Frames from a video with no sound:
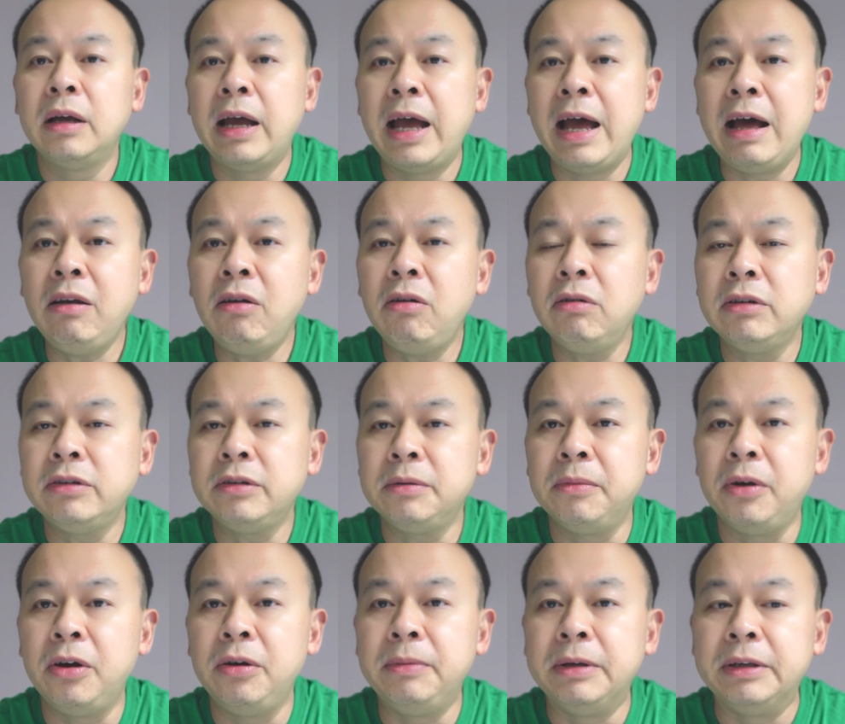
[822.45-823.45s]
How long is a
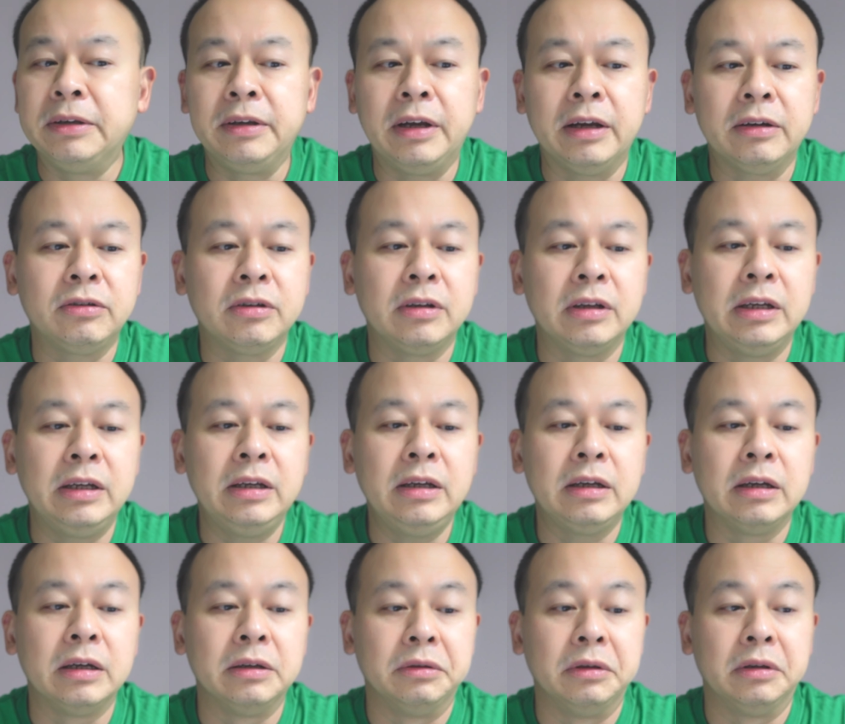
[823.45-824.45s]
moment actually?
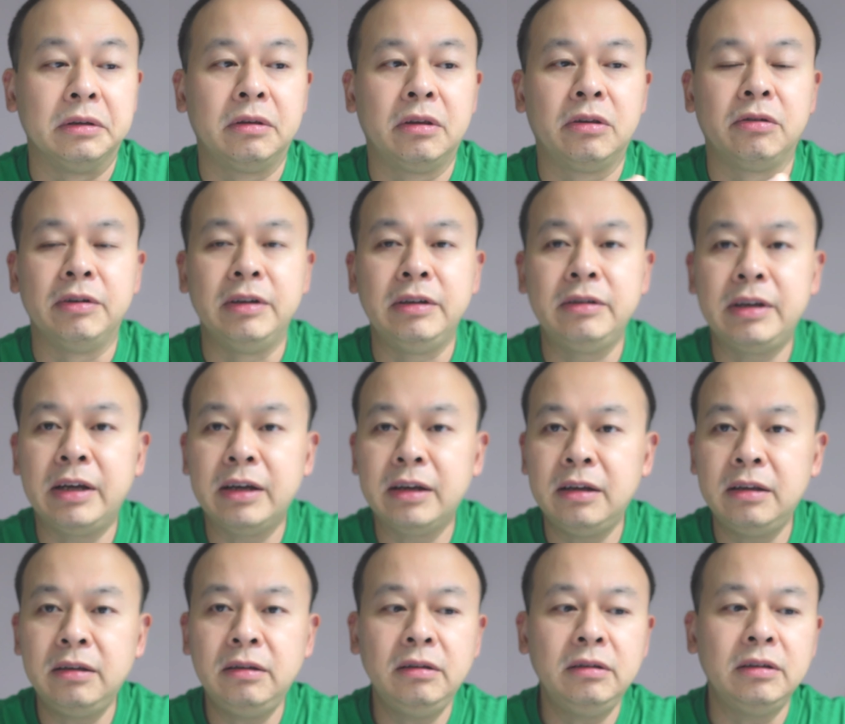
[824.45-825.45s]
Is it 3
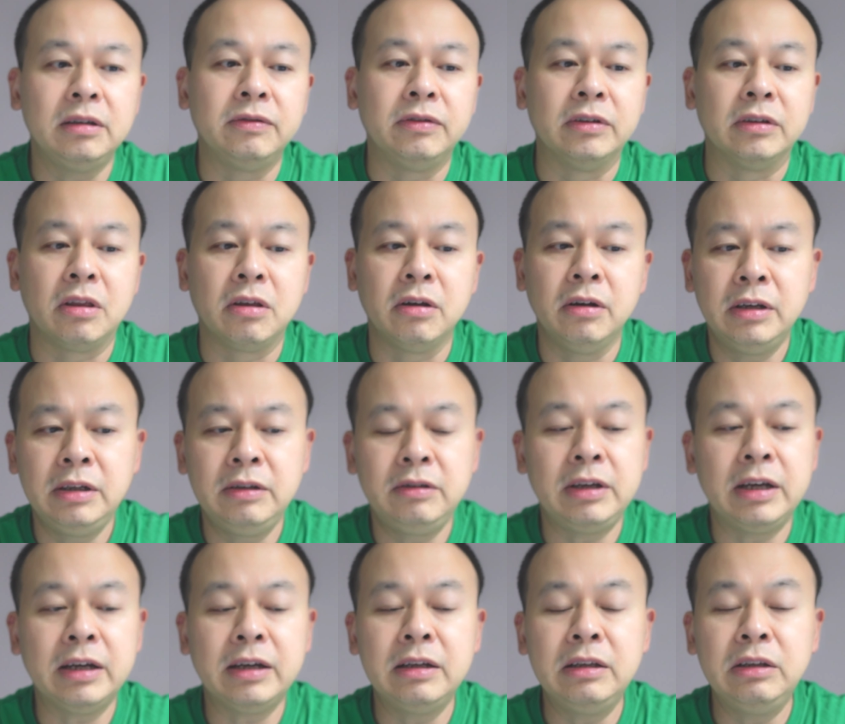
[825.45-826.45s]
seconds? Is it 30
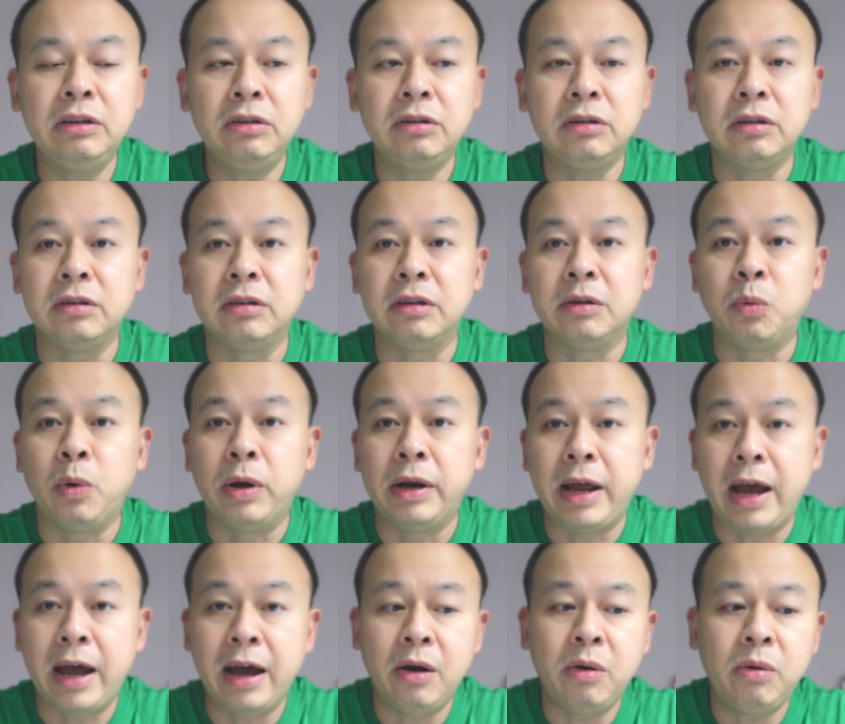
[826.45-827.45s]
seconds? Is it
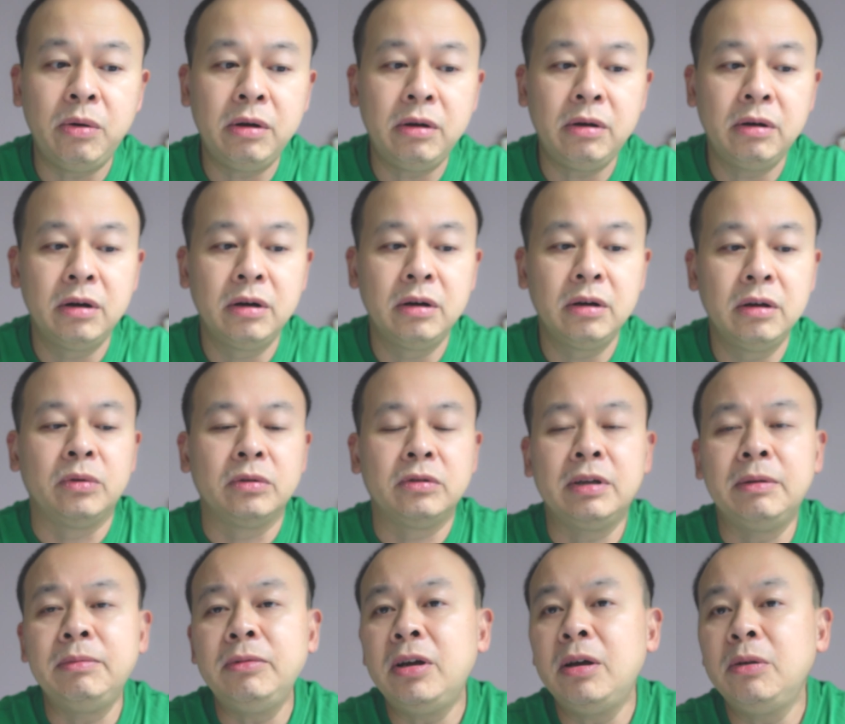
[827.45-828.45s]
1 hour?
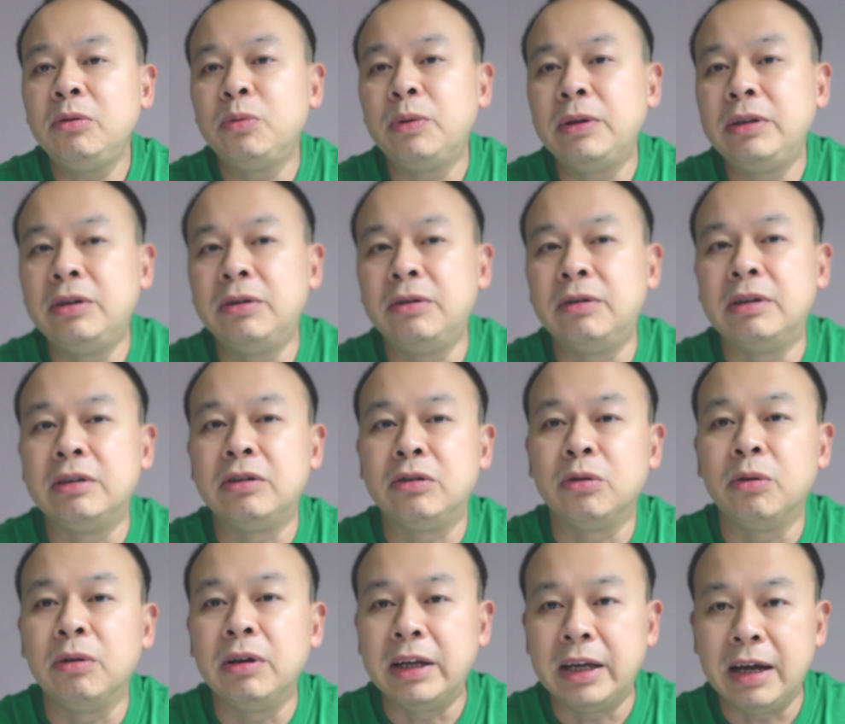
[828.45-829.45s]
Sometimes when you're
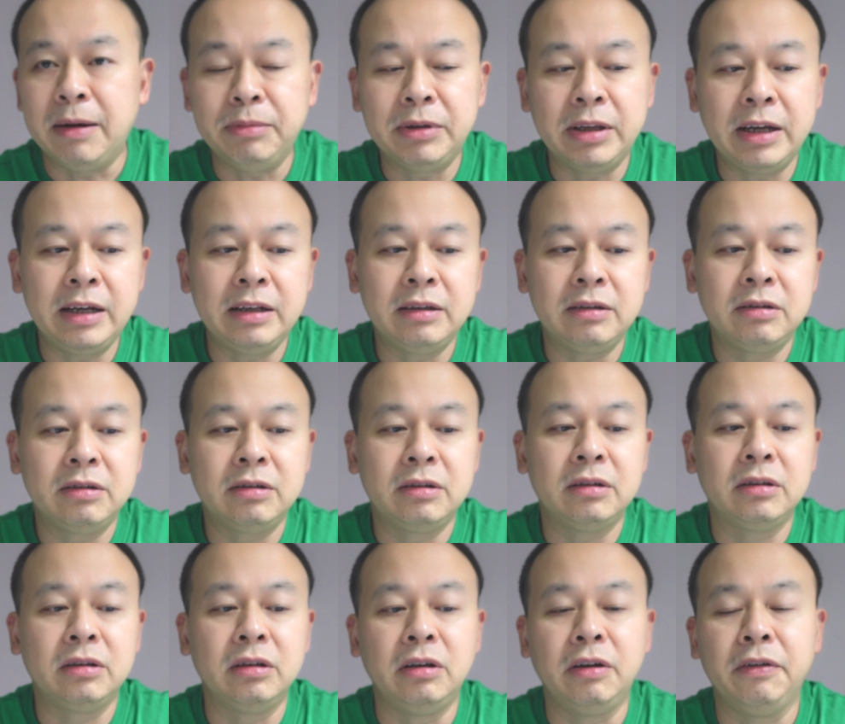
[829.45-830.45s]
installing
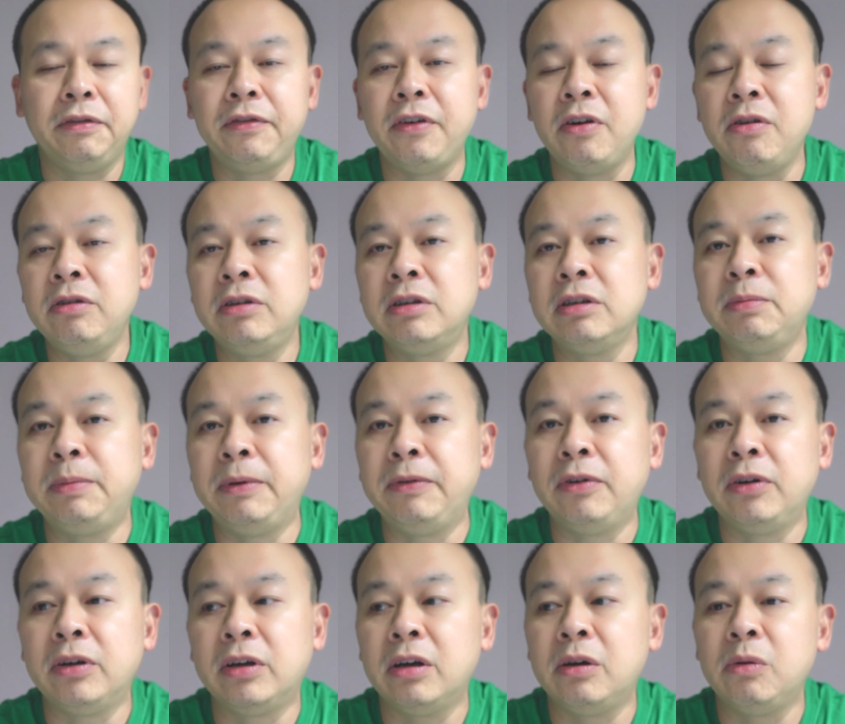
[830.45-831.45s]
updates to your phone just
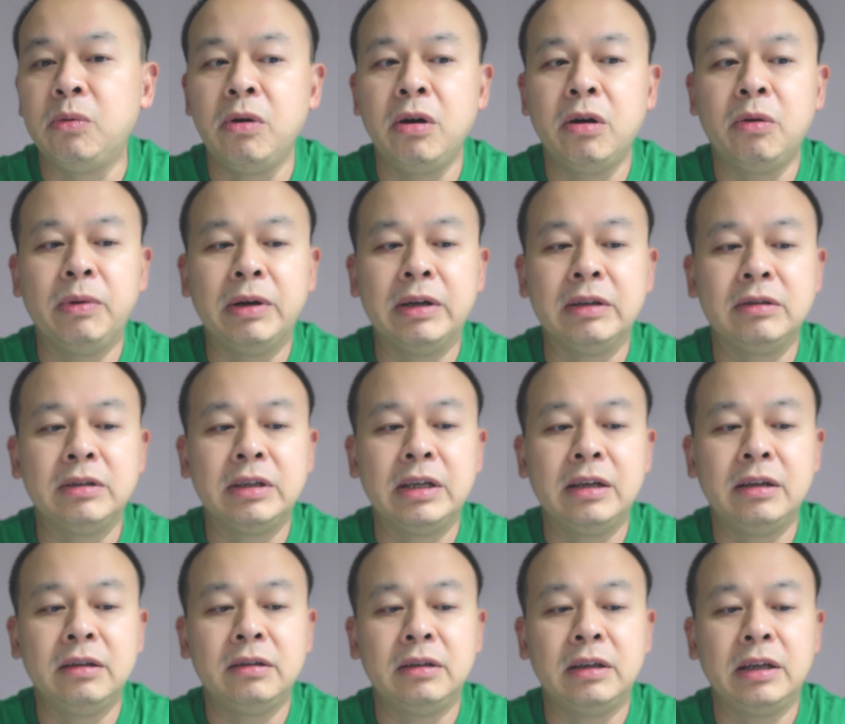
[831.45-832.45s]
before you go to work when it
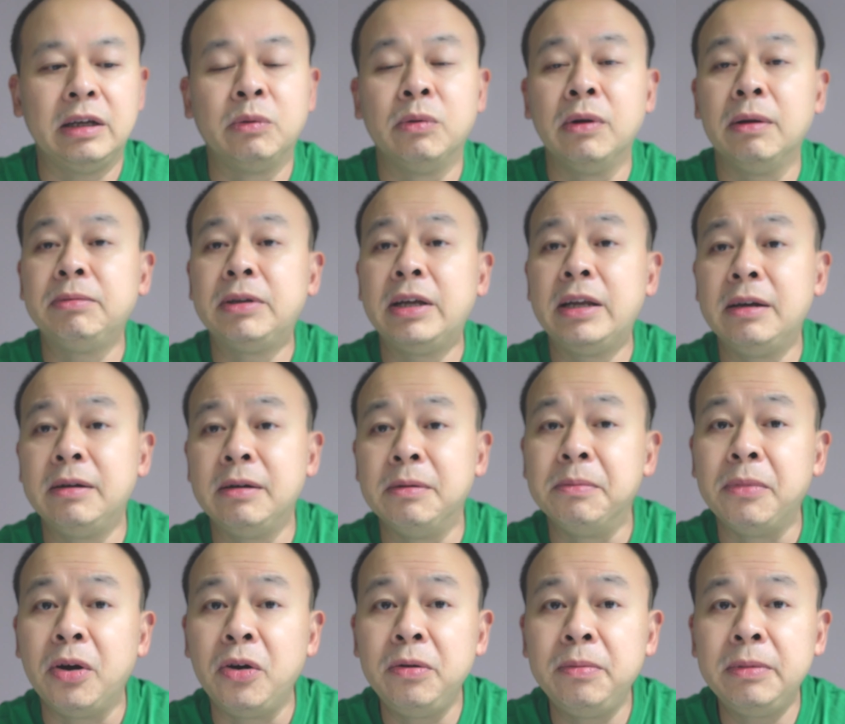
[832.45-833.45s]
says it will update in a
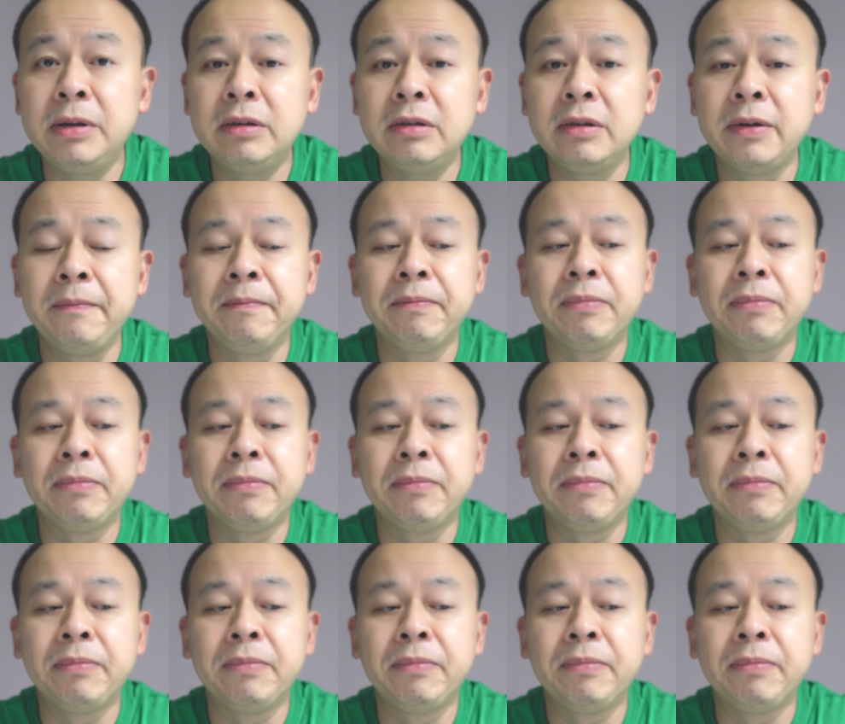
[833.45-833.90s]
moment